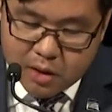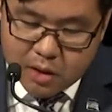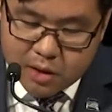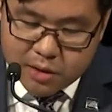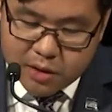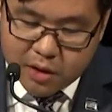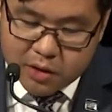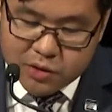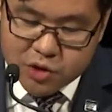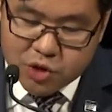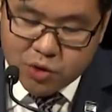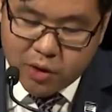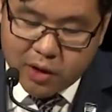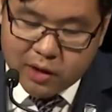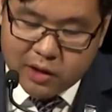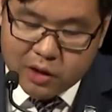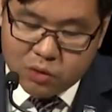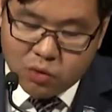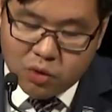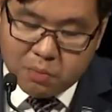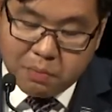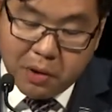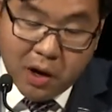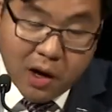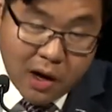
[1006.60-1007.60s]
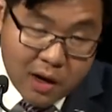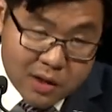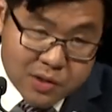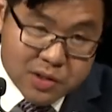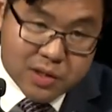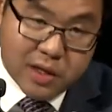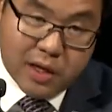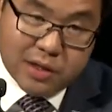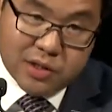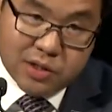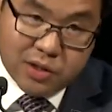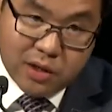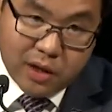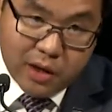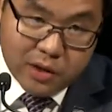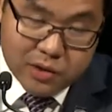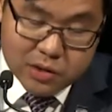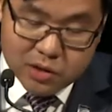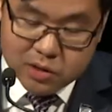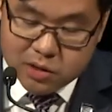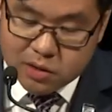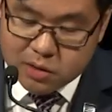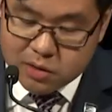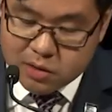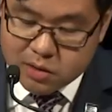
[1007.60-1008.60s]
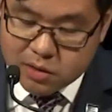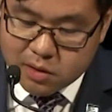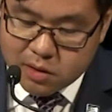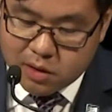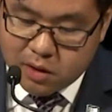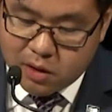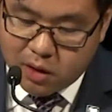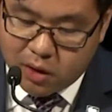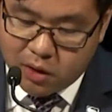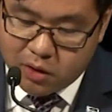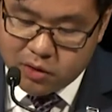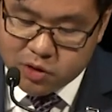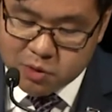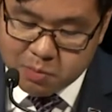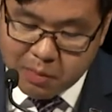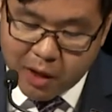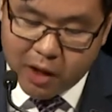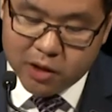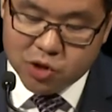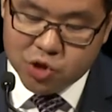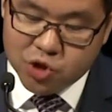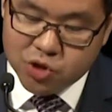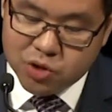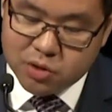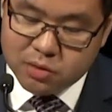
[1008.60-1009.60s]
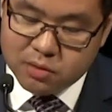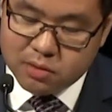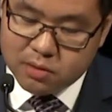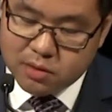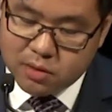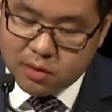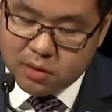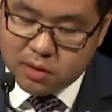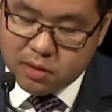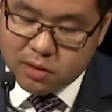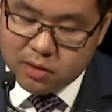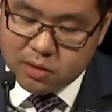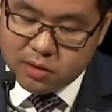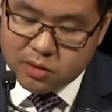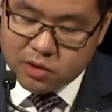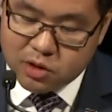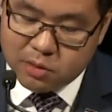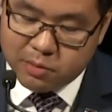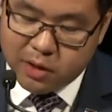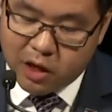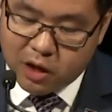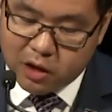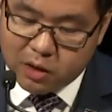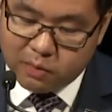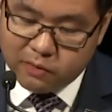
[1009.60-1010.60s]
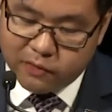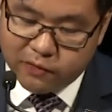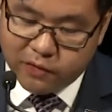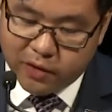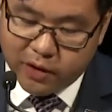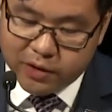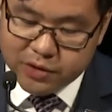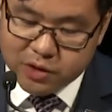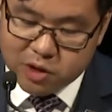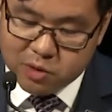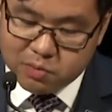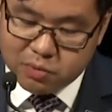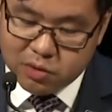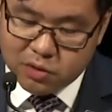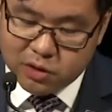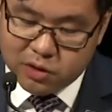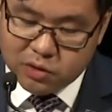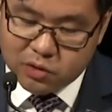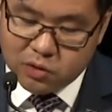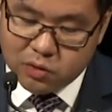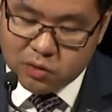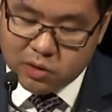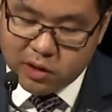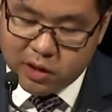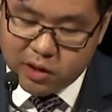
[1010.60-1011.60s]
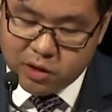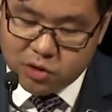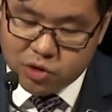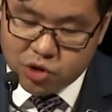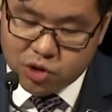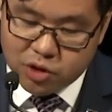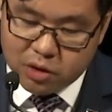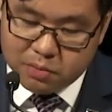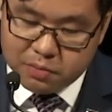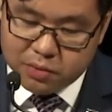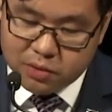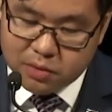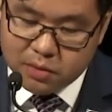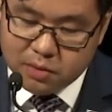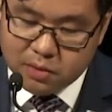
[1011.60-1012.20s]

That Australia would pass that test owes much to Malcolm Fraser's political leadership.